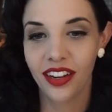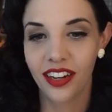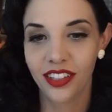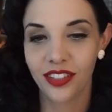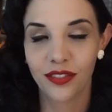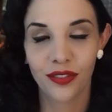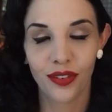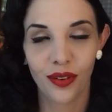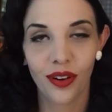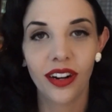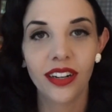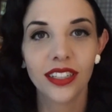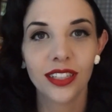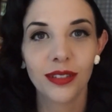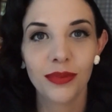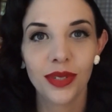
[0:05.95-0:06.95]
and it's for
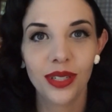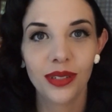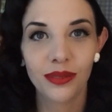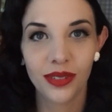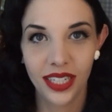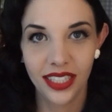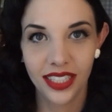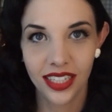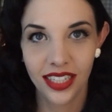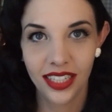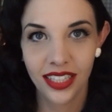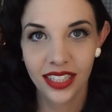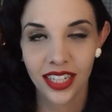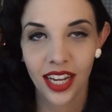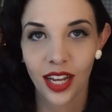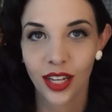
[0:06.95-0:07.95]
some good
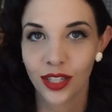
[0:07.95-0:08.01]
reasons,